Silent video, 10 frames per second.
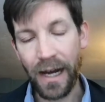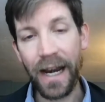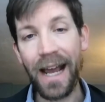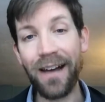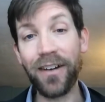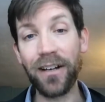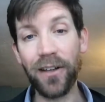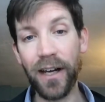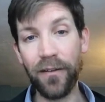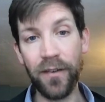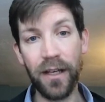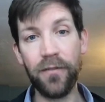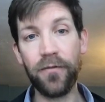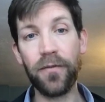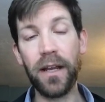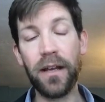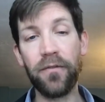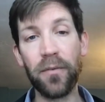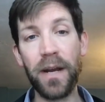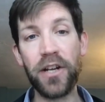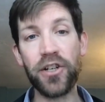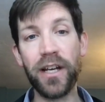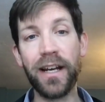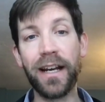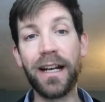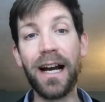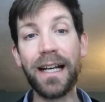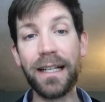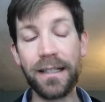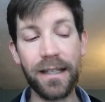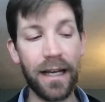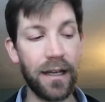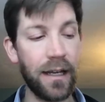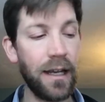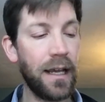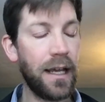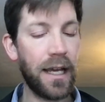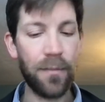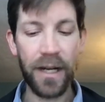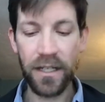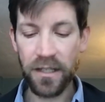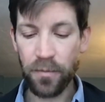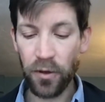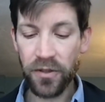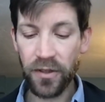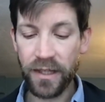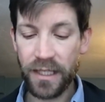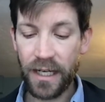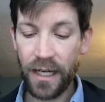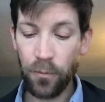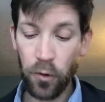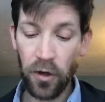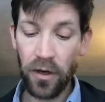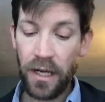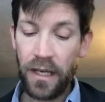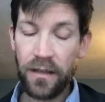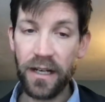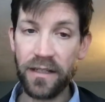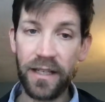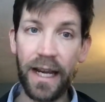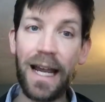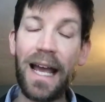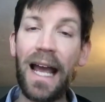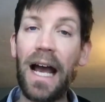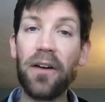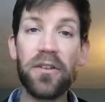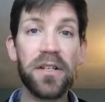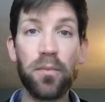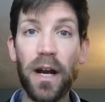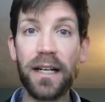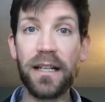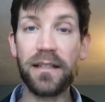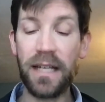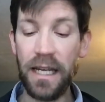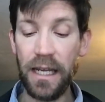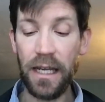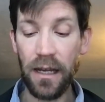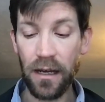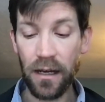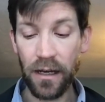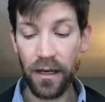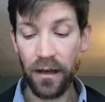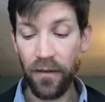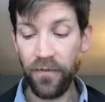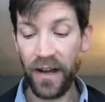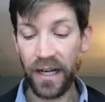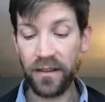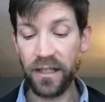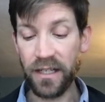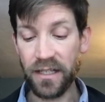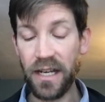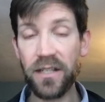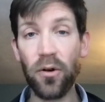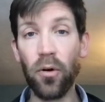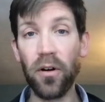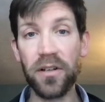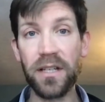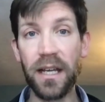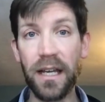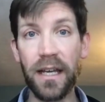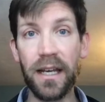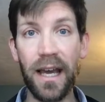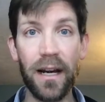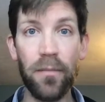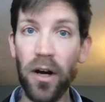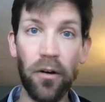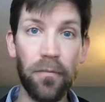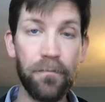having a lot of information and guidance at my disposal at the time were things like, how does pregnancy affect the disease course in NMO?